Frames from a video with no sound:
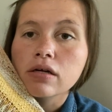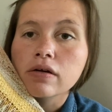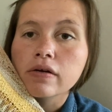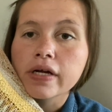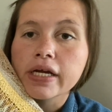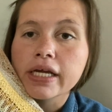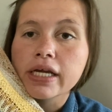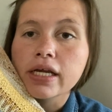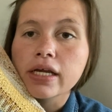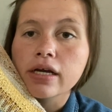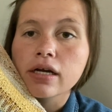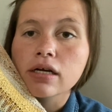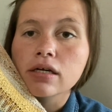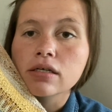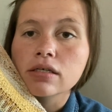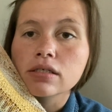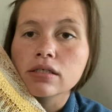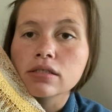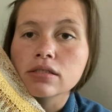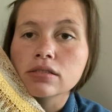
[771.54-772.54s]
Right here.
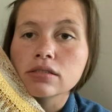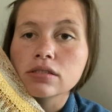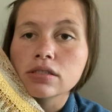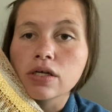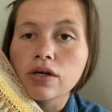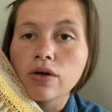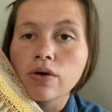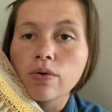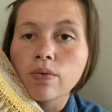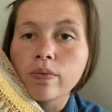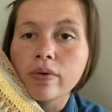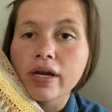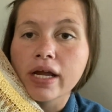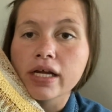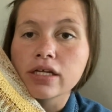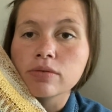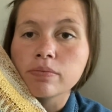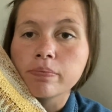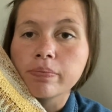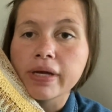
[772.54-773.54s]
So when
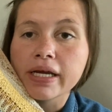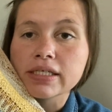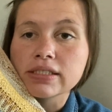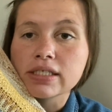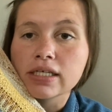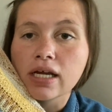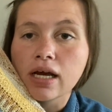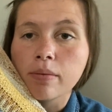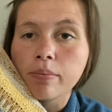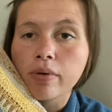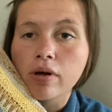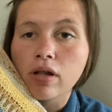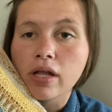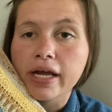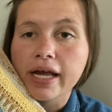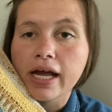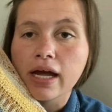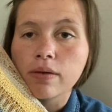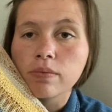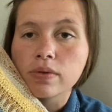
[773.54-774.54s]
I picked it up, all I
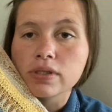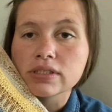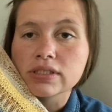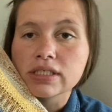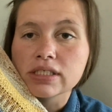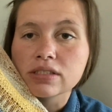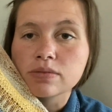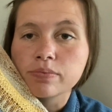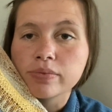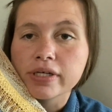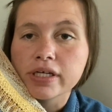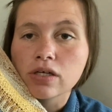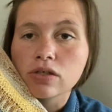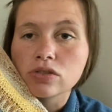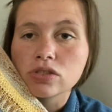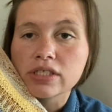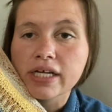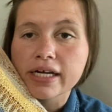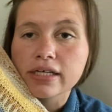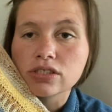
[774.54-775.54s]
had was this brioche
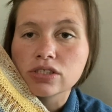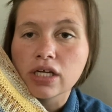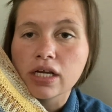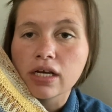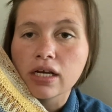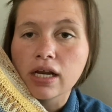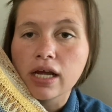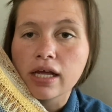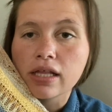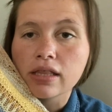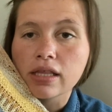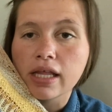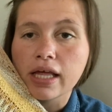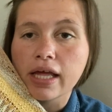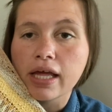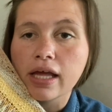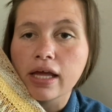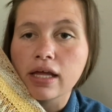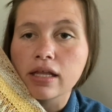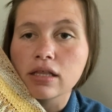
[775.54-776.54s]
section and
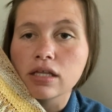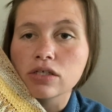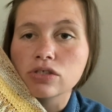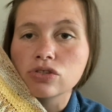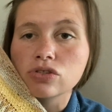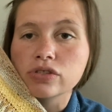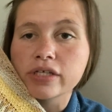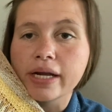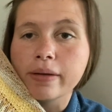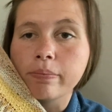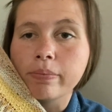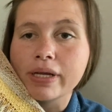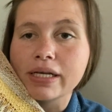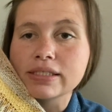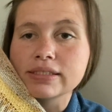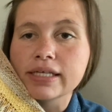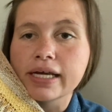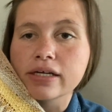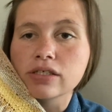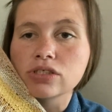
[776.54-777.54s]
then the striping
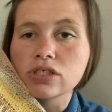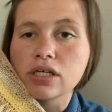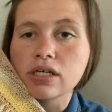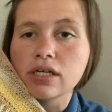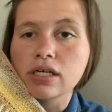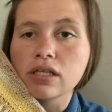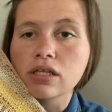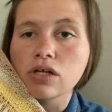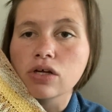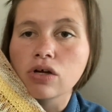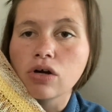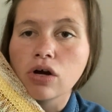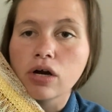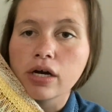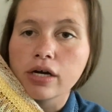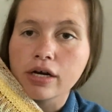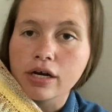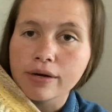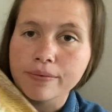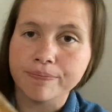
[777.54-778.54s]
section and the
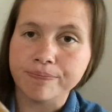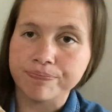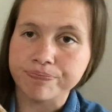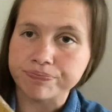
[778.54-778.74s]
garter.